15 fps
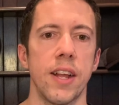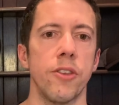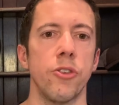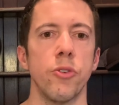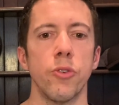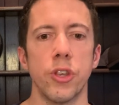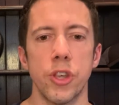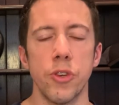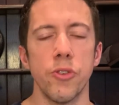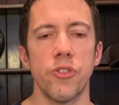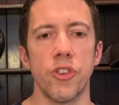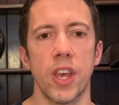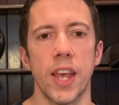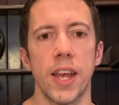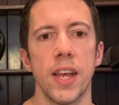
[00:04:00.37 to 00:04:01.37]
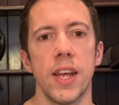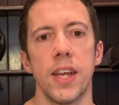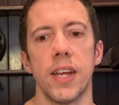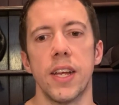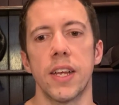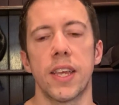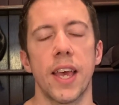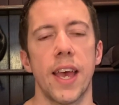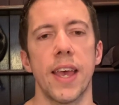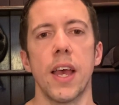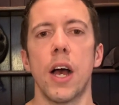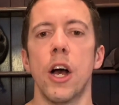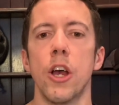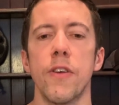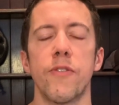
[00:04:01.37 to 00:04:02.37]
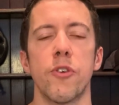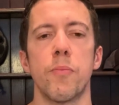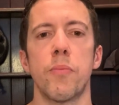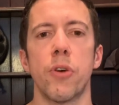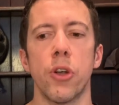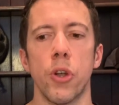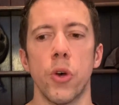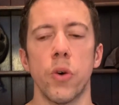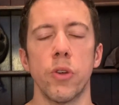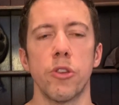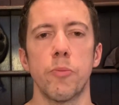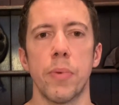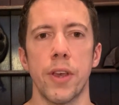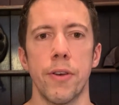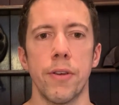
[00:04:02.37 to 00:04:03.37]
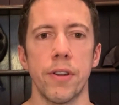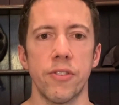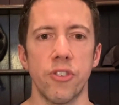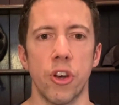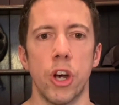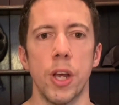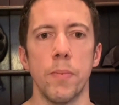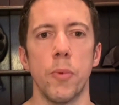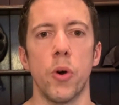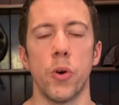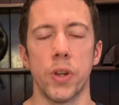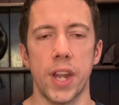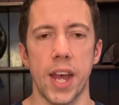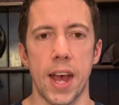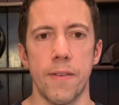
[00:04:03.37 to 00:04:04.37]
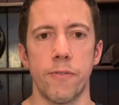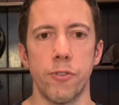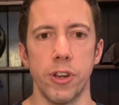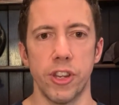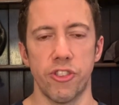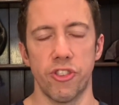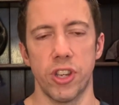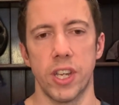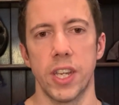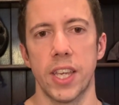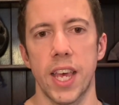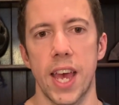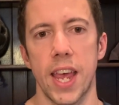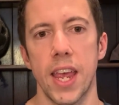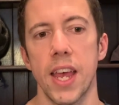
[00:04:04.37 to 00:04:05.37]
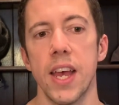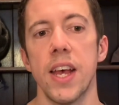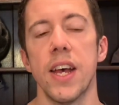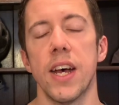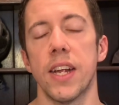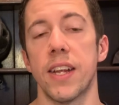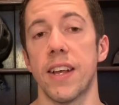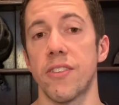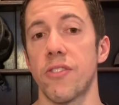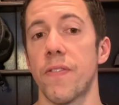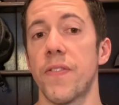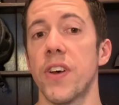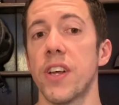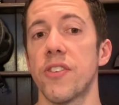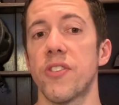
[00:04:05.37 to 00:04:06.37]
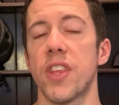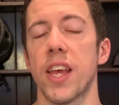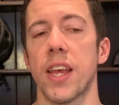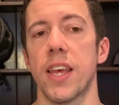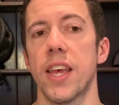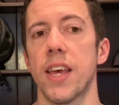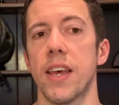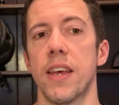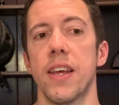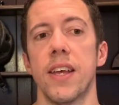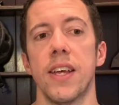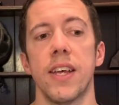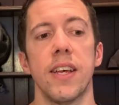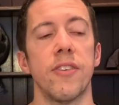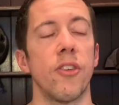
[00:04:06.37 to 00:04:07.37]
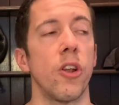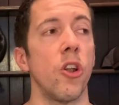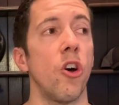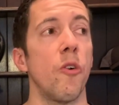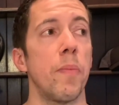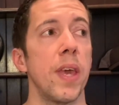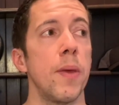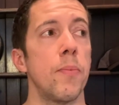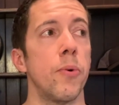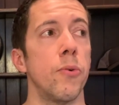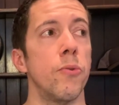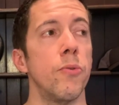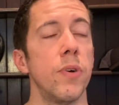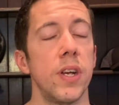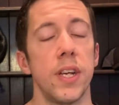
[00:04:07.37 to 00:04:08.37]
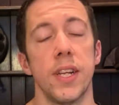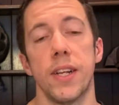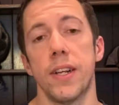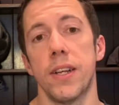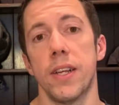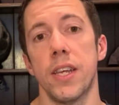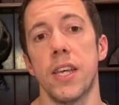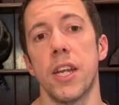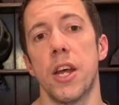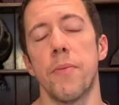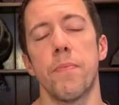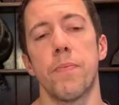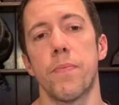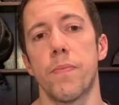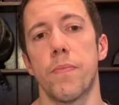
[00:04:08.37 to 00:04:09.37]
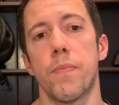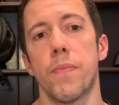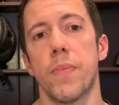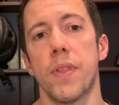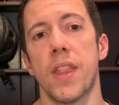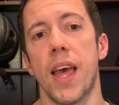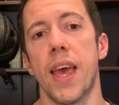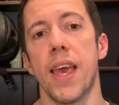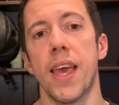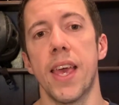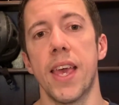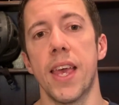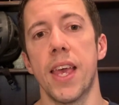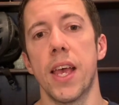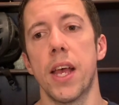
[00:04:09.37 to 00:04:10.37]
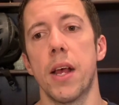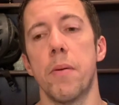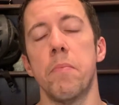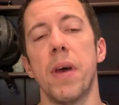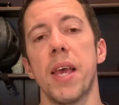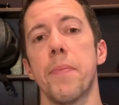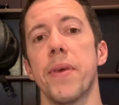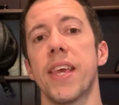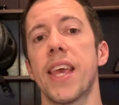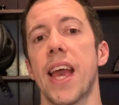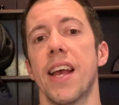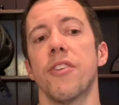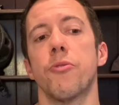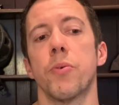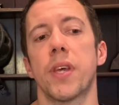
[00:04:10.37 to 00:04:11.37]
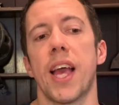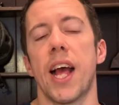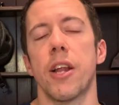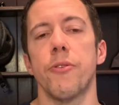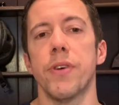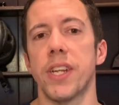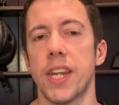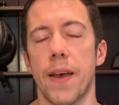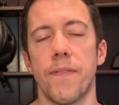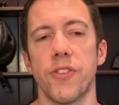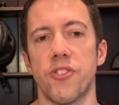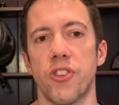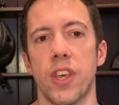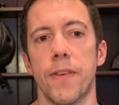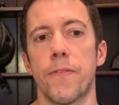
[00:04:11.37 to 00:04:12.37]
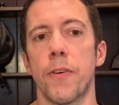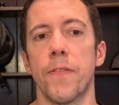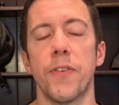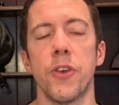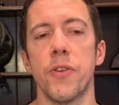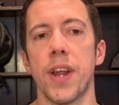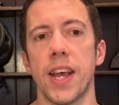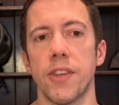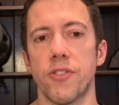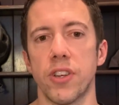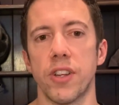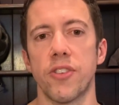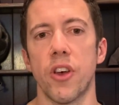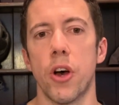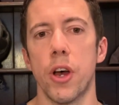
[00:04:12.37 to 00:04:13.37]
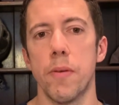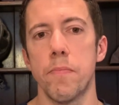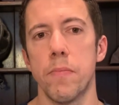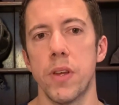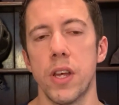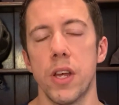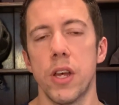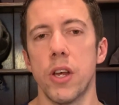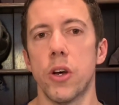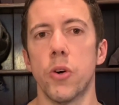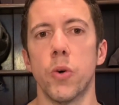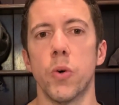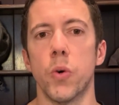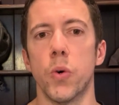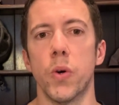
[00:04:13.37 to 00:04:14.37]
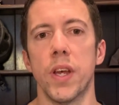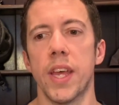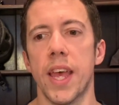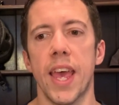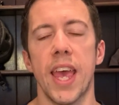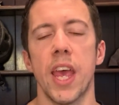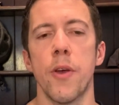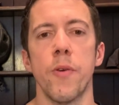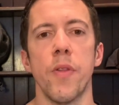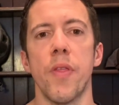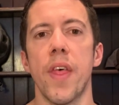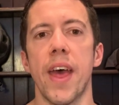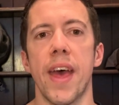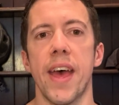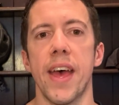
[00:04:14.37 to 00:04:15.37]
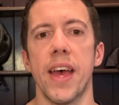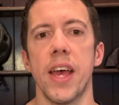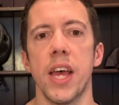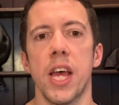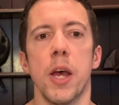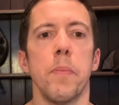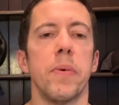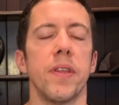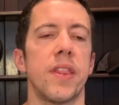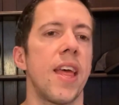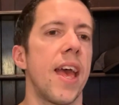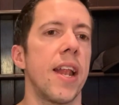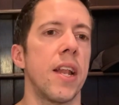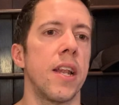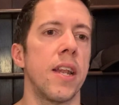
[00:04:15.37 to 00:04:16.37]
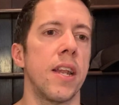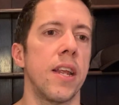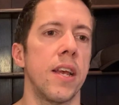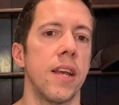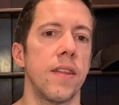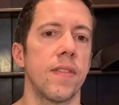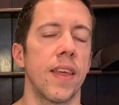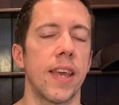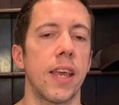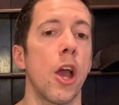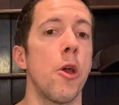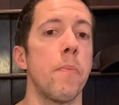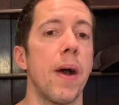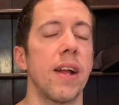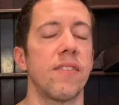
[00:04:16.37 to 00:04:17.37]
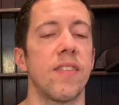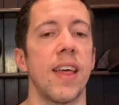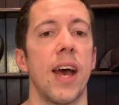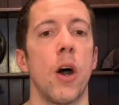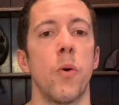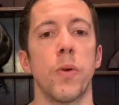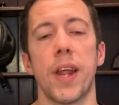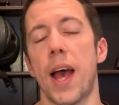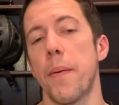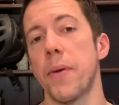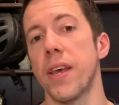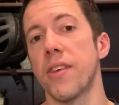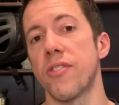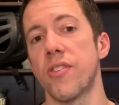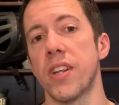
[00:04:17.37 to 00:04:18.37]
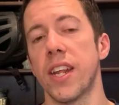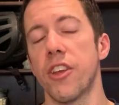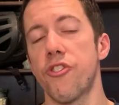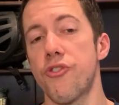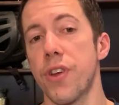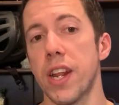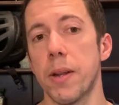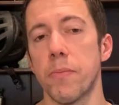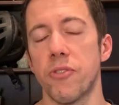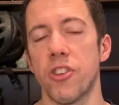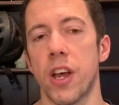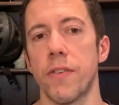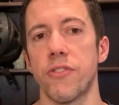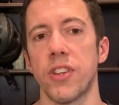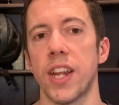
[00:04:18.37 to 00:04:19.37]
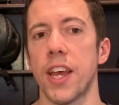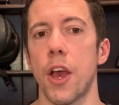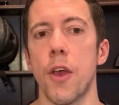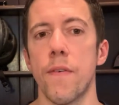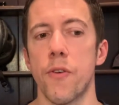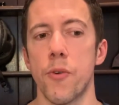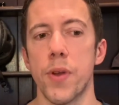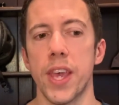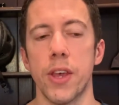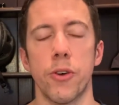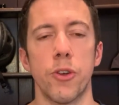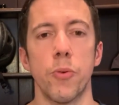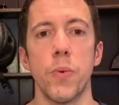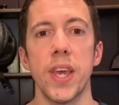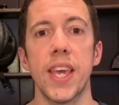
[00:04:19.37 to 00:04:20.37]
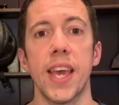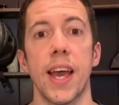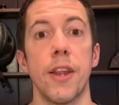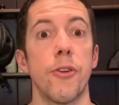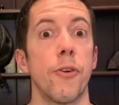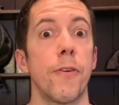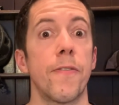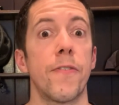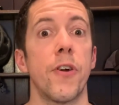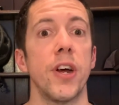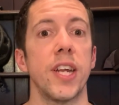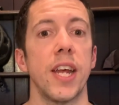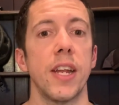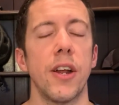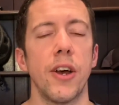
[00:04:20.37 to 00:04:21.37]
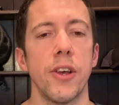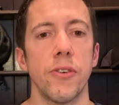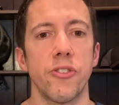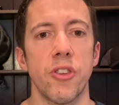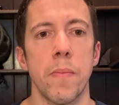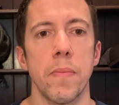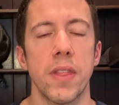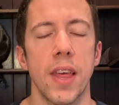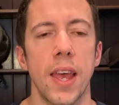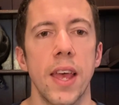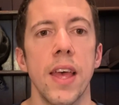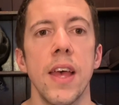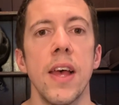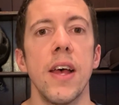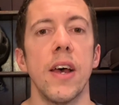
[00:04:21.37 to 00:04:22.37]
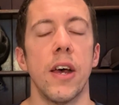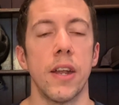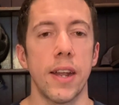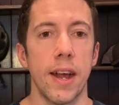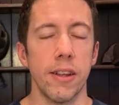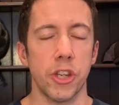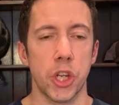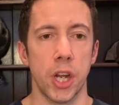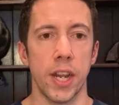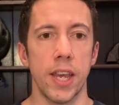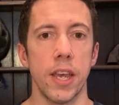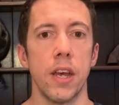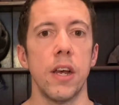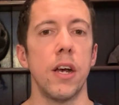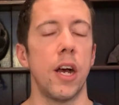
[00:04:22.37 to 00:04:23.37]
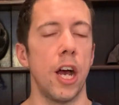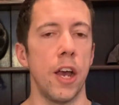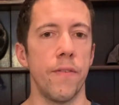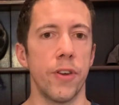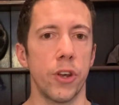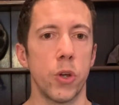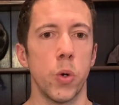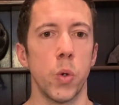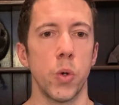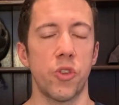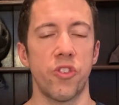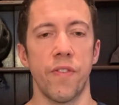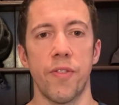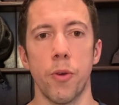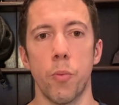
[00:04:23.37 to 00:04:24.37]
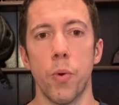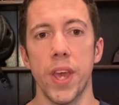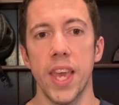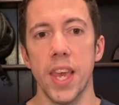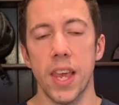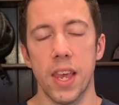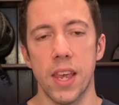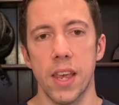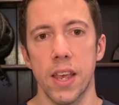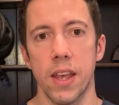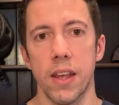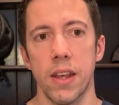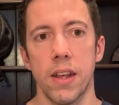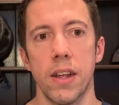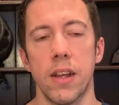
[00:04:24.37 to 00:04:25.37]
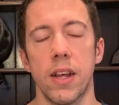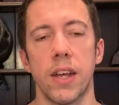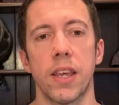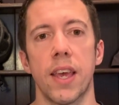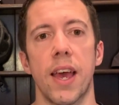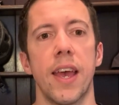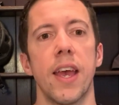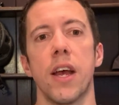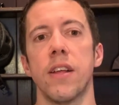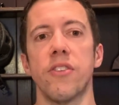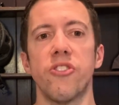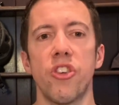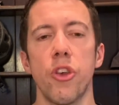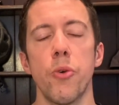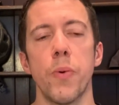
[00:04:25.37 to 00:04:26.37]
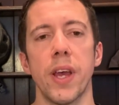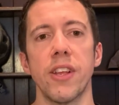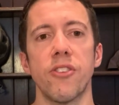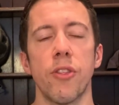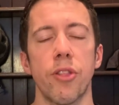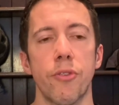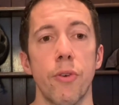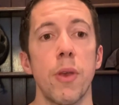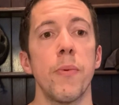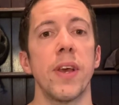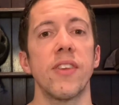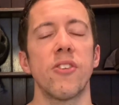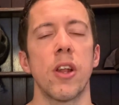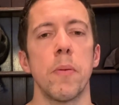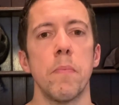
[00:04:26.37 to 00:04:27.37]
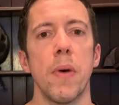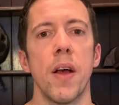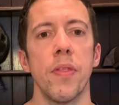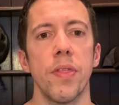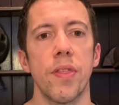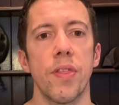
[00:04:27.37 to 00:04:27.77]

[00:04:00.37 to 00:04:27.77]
you're using, okay, over a prolonged period of time on average. Okay, and that's the first thing here, is a lot of people, they maybe get into a calorie deficit for a few days at a time or here and there, but then they go back to their old habits and they treat themselves and they overeat on a weekend or a Friday night or something, and actually over the course of the week, okay, and 2 weeks and 3 weeks and a month,